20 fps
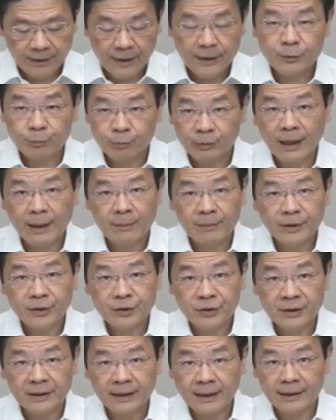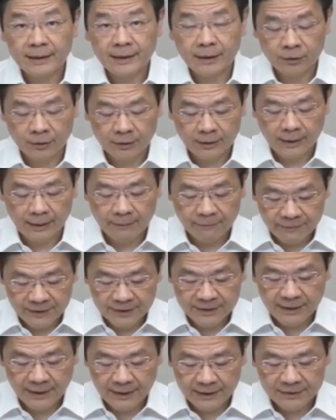As Prime Minister, I cannot
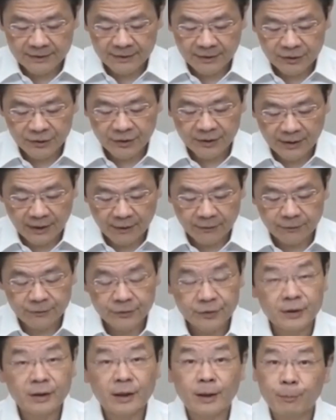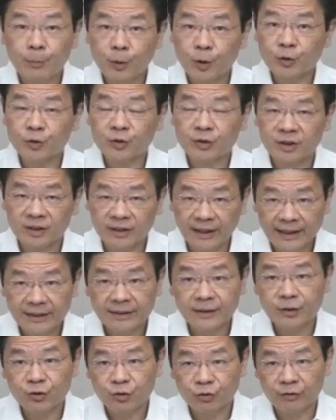emphasize this enough. Singapore's
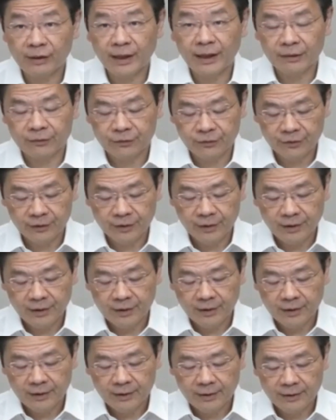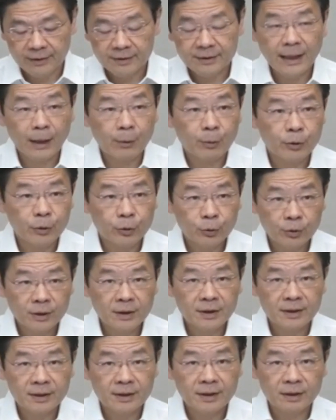greatest strength is our
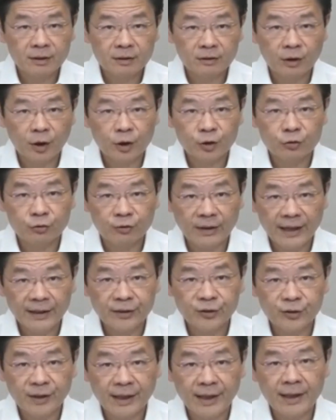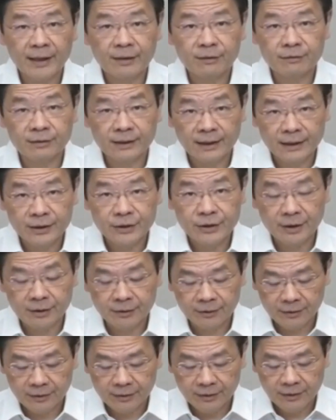unity across race and religion.